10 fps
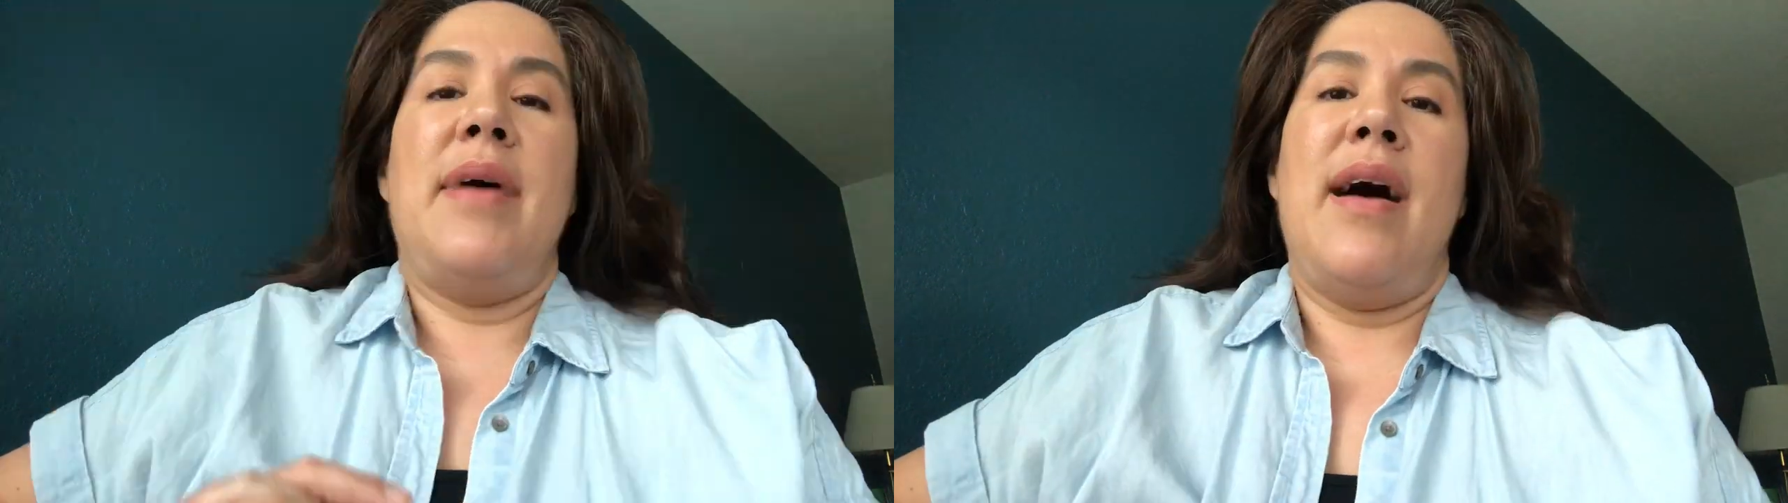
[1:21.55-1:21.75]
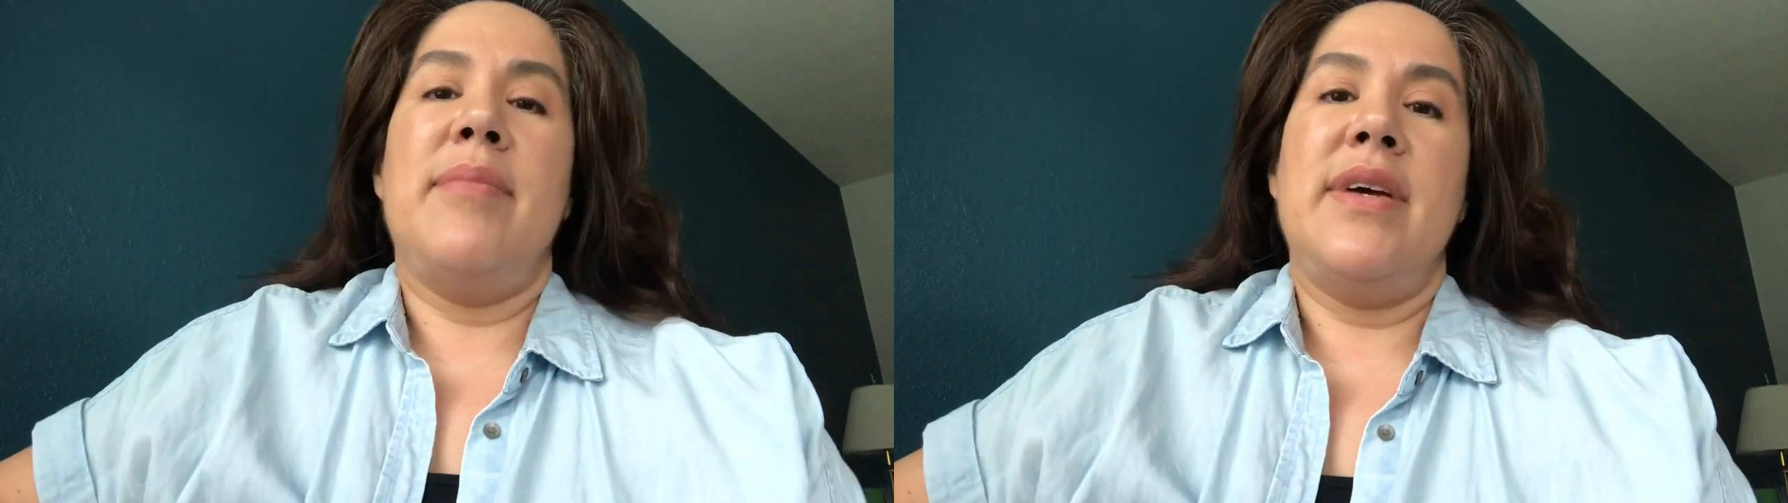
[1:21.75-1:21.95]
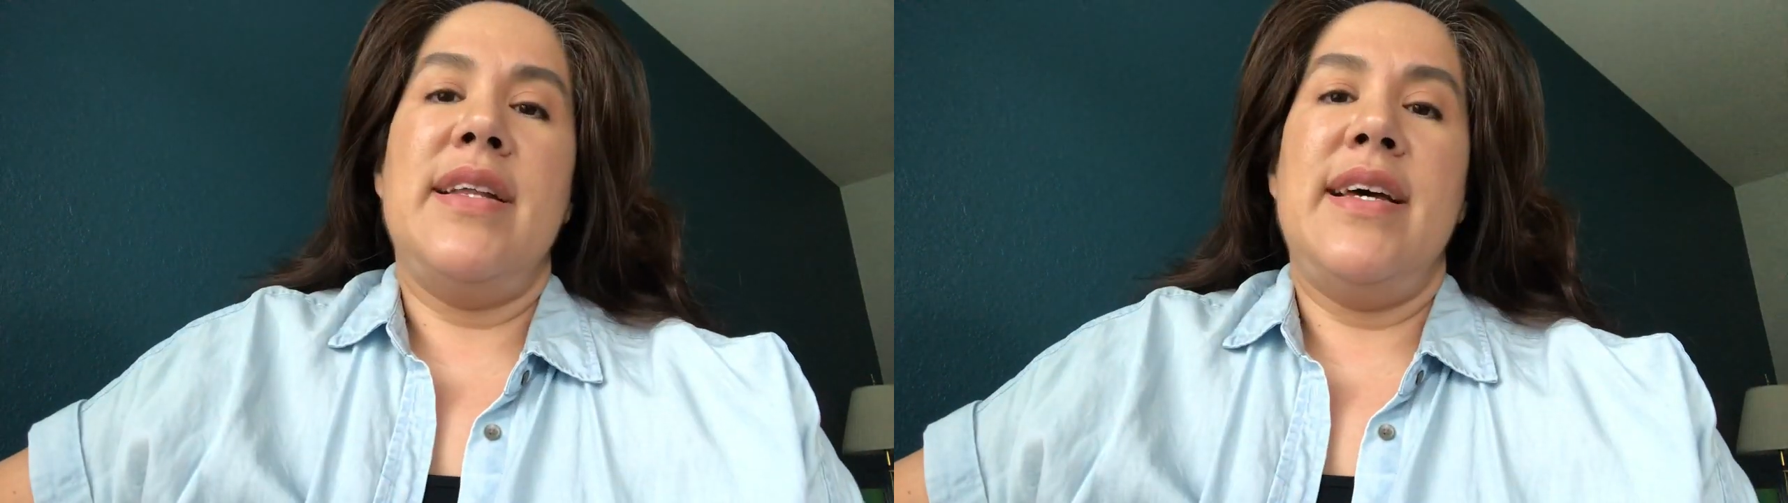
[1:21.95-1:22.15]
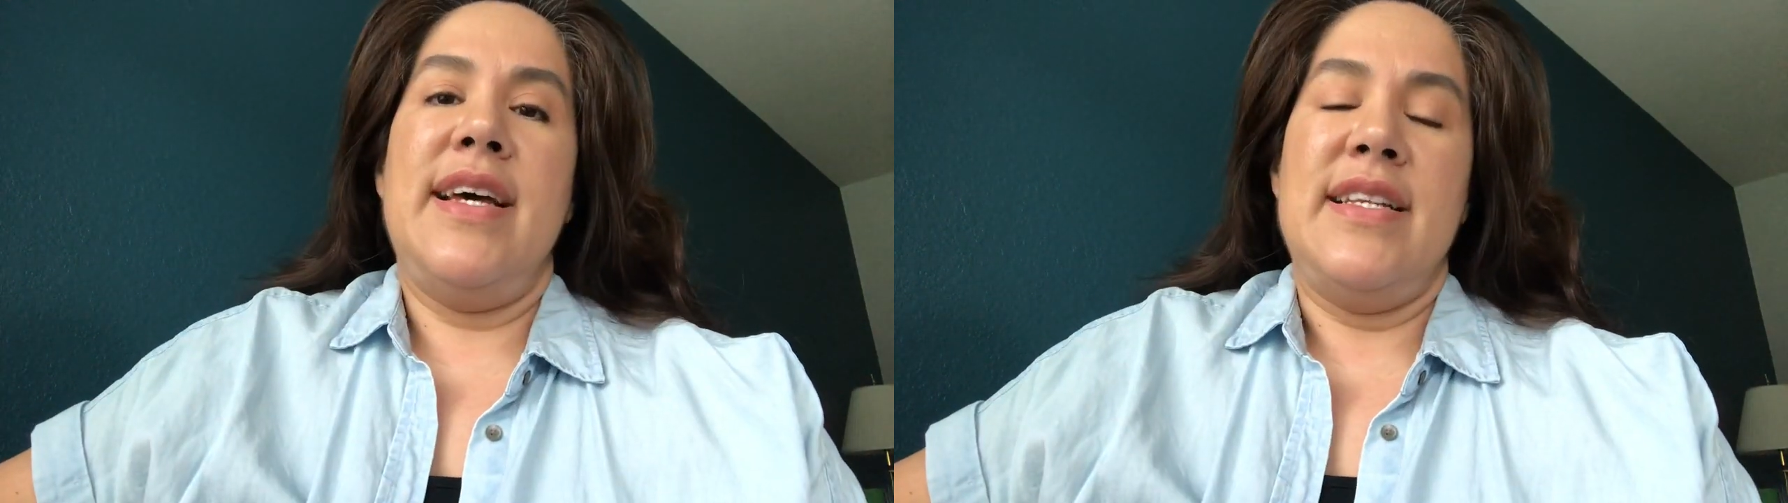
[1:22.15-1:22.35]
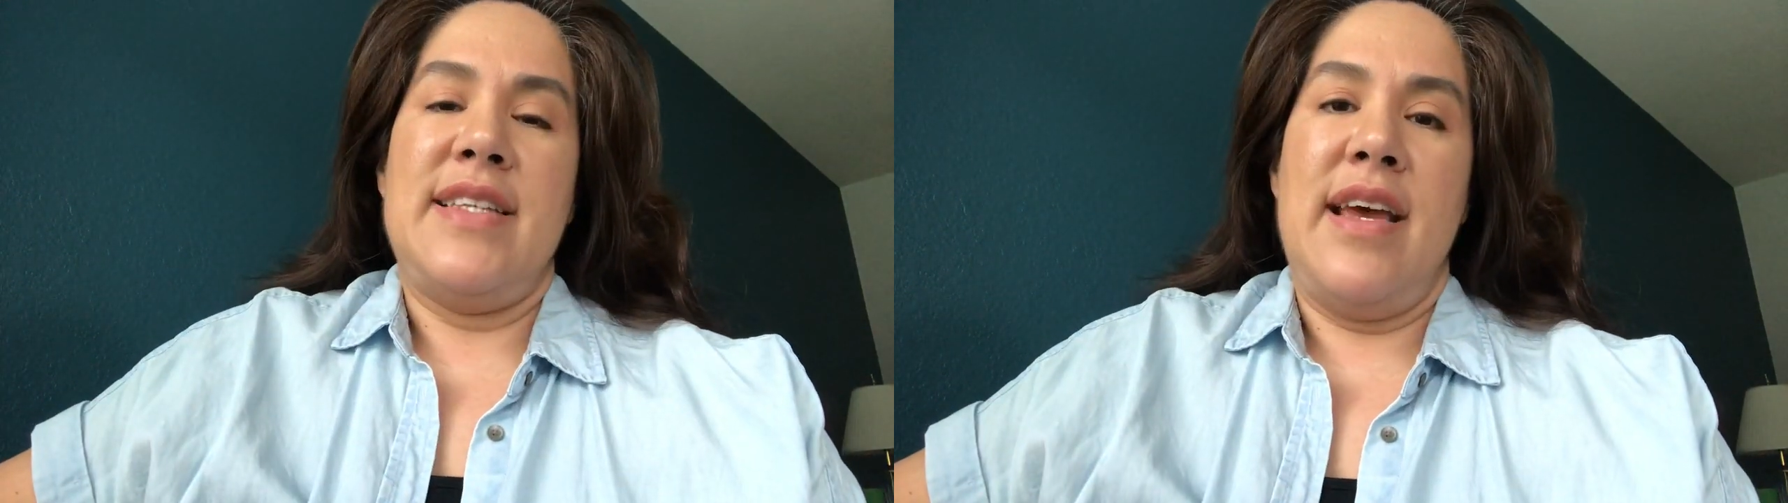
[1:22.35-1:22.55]
I'm gonna
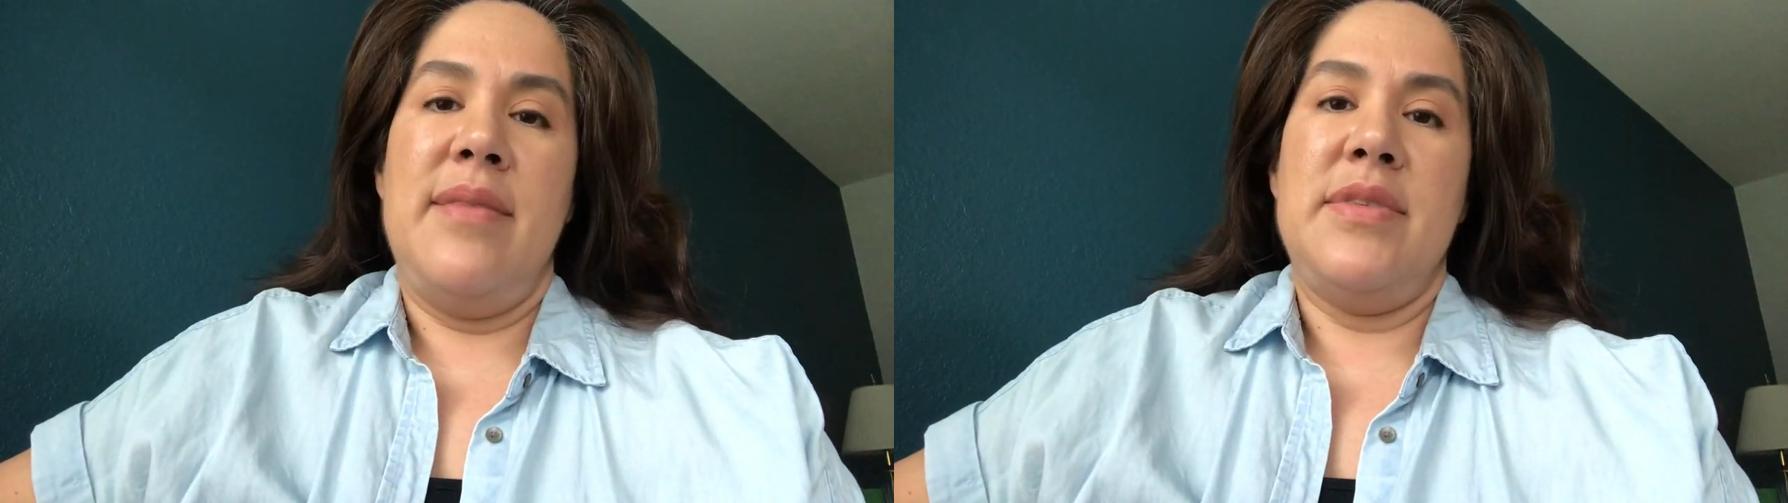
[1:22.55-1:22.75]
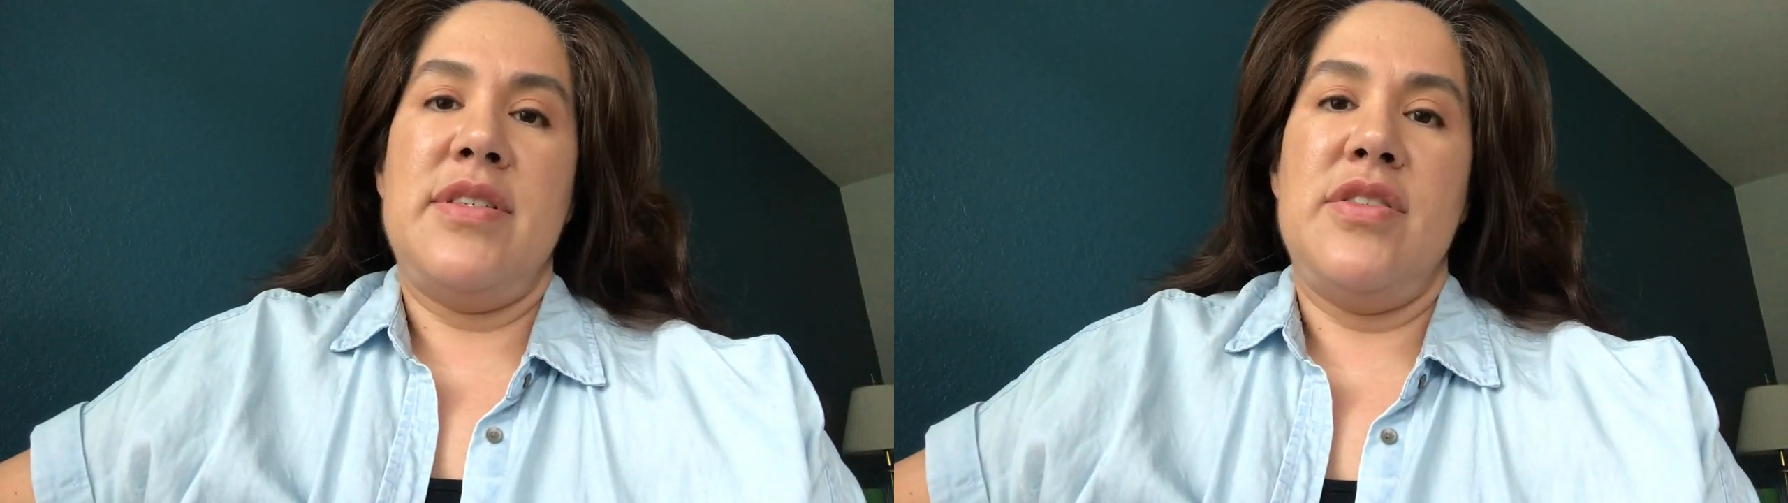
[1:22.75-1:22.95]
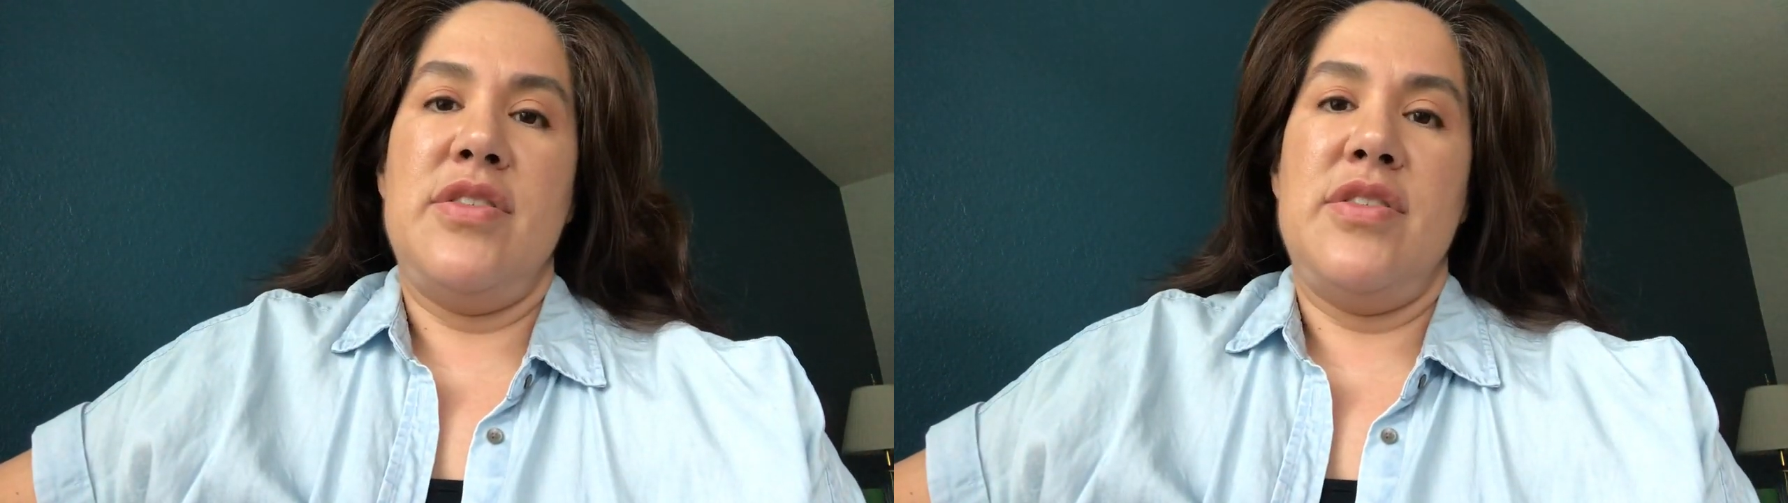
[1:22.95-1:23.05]
attempt